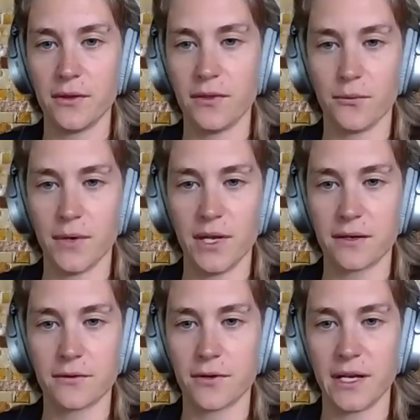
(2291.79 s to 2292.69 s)
the
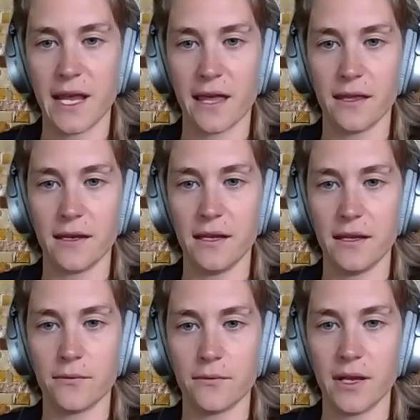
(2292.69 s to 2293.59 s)

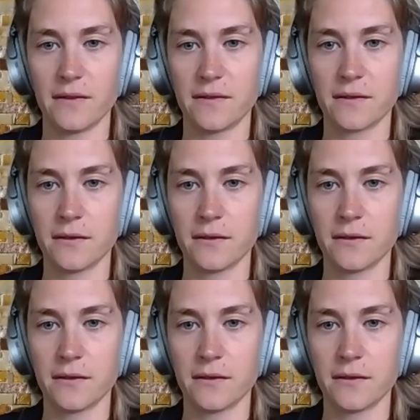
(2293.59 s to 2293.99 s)
recriticality risk.